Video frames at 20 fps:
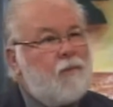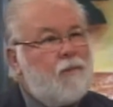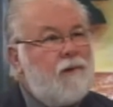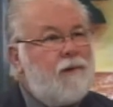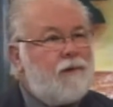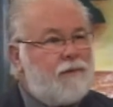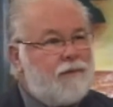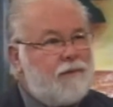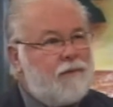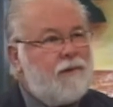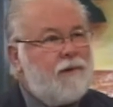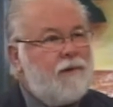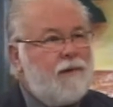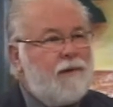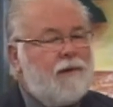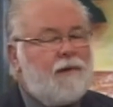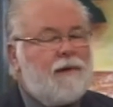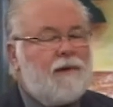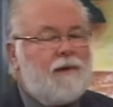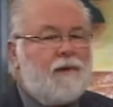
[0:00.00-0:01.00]
with
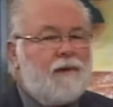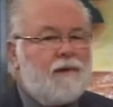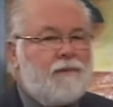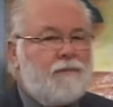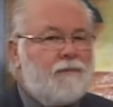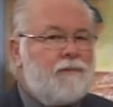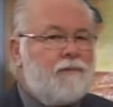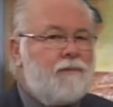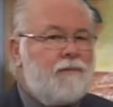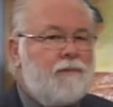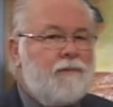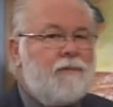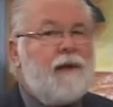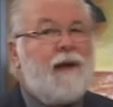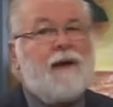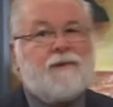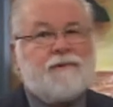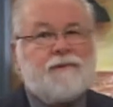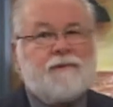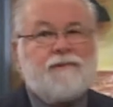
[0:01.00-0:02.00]
uh, the
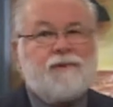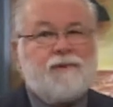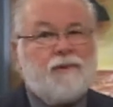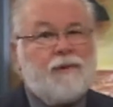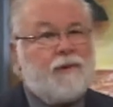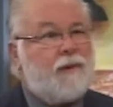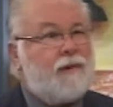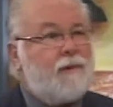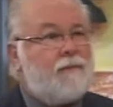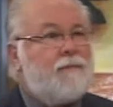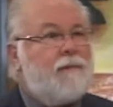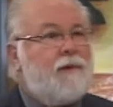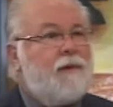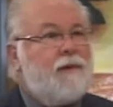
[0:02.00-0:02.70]
house of Judah.